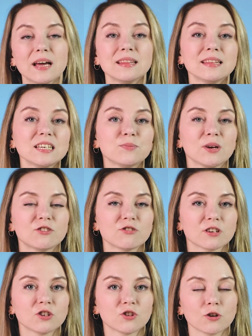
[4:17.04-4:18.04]
and these
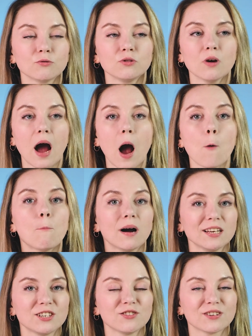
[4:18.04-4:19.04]
metrics show you how
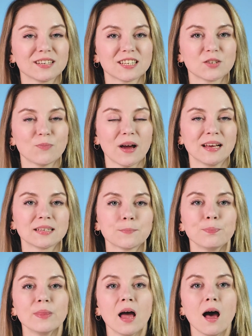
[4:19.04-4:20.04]
much you can spend
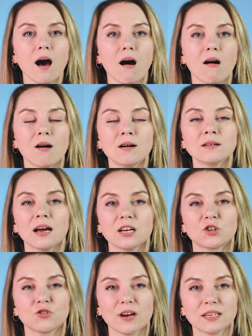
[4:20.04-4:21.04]
on
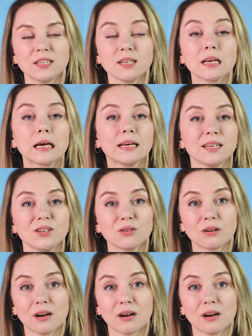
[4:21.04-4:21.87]
attracting a new